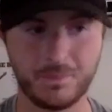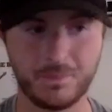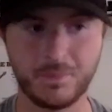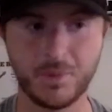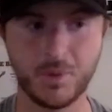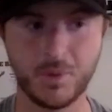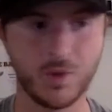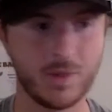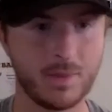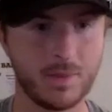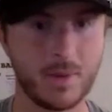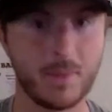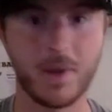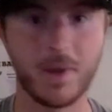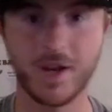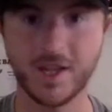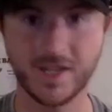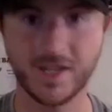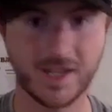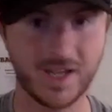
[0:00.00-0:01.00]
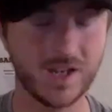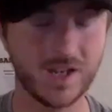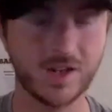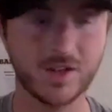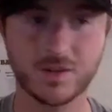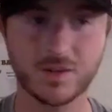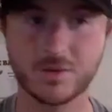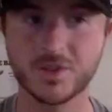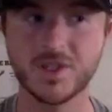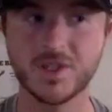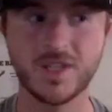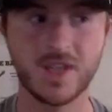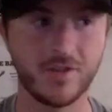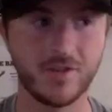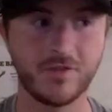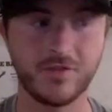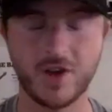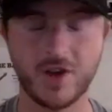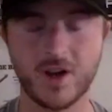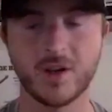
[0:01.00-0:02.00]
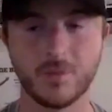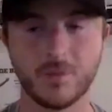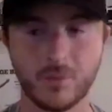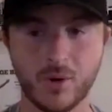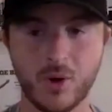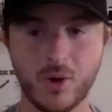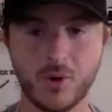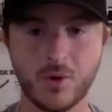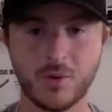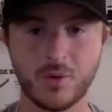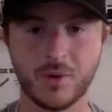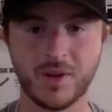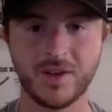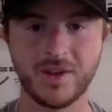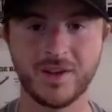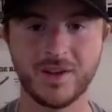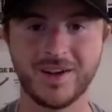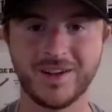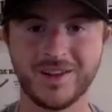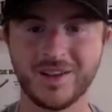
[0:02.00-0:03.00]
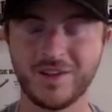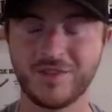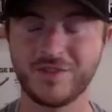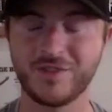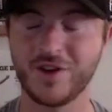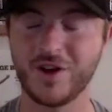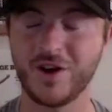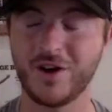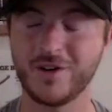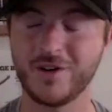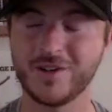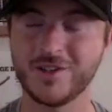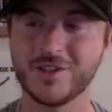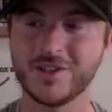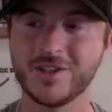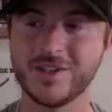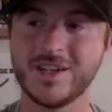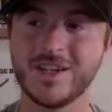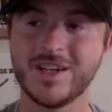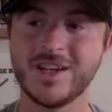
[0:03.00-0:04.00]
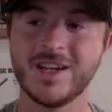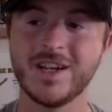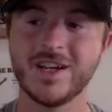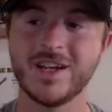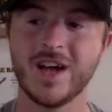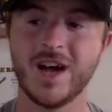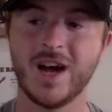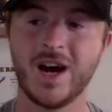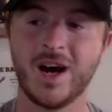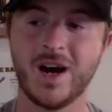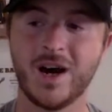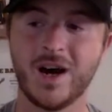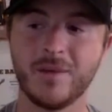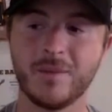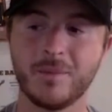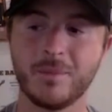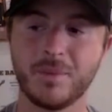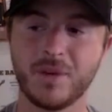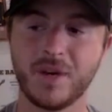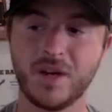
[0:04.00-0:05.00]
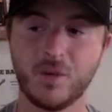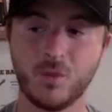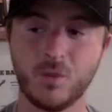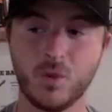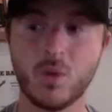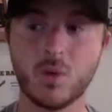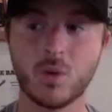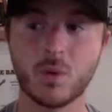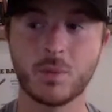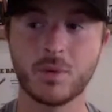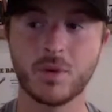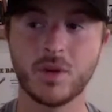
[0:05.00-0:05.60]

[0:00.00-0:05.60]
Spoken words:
build up my money again because I was dead fucking broke when I left college. But we were pretty